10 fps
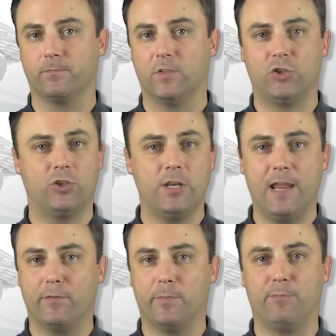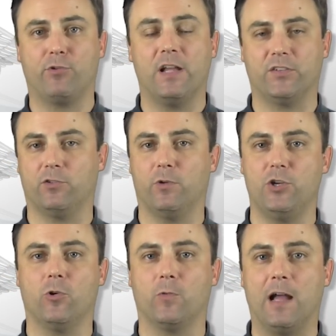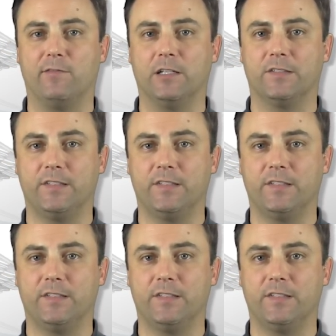This should never be present when you arrive on